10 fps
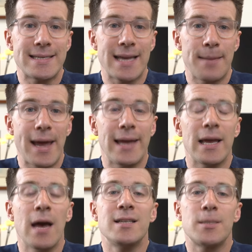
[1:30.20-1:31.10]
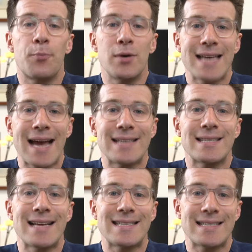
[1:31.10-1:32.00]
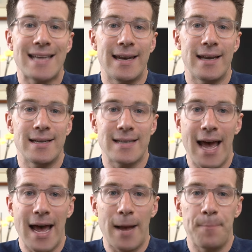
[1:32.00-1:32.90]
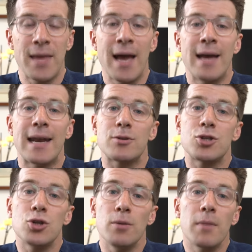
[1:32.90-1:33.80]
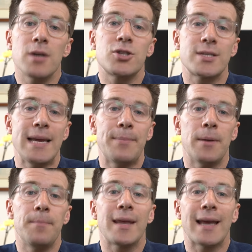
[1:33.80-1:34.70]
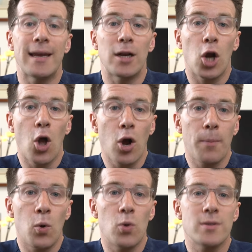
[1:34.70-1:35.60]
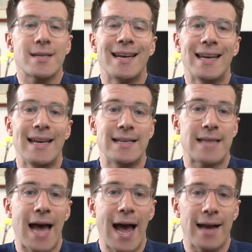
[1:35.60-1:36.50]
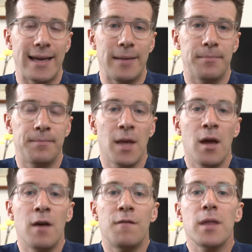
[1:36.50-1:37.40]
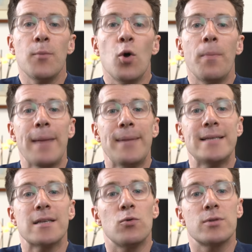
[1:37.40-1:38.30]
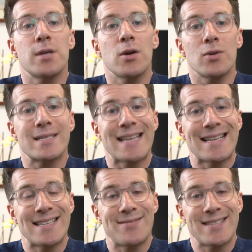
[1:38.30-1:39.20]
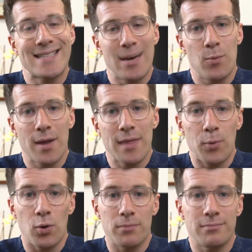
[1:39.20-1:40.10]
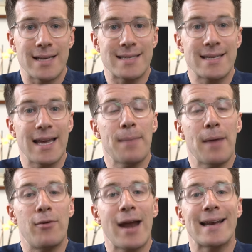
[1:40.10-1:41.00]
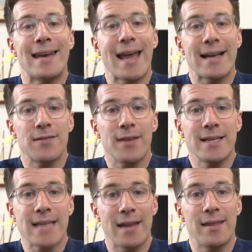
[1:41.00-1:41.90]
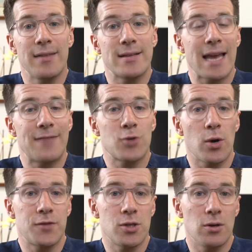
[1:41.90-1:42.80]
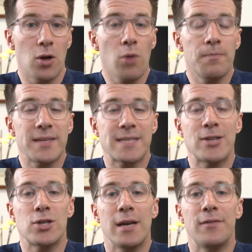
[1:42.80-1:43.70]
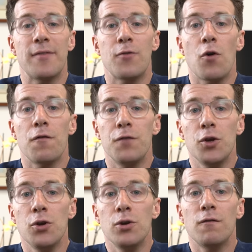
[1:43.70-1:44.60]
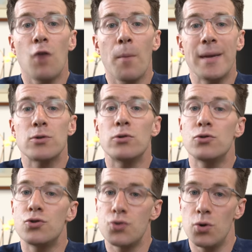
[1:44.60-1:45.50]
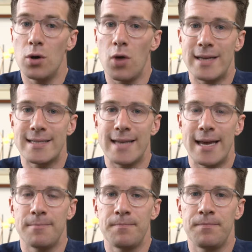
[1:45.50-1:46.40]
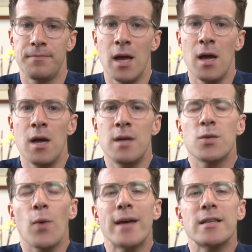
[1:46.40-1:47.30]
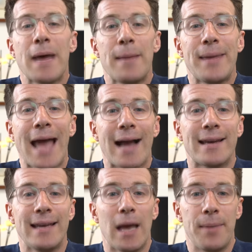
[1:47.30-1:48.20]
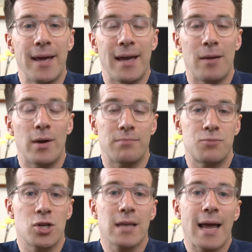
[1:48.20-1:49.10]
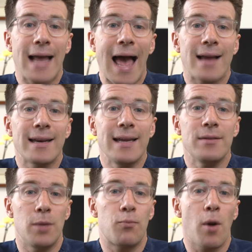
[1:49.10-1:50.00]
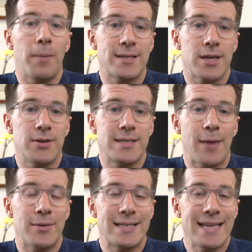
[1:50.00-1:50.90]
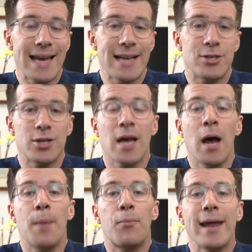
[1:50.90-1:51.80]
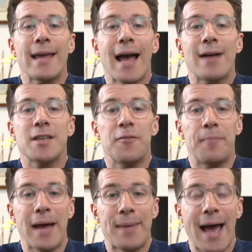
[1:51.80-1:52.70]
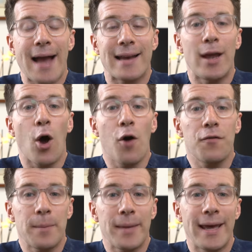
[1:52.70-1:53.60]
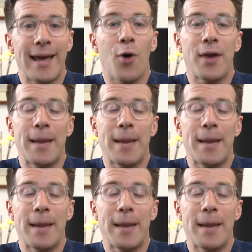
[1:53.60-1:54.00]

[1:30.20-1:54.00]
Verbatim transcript: skin make to protect their skin and hair. Now, too much sebum can clog pores and lead to acne. Furthermore, babies have also got sensitive skin when they're born. Their skin may react negatively to anything that's left on it for too long, especially if they've got food, vomit, or drool on their skin. So where does baby acne appear? Well, just like acne that you probably associate with teenagers, breakouts of baby acne often appear on a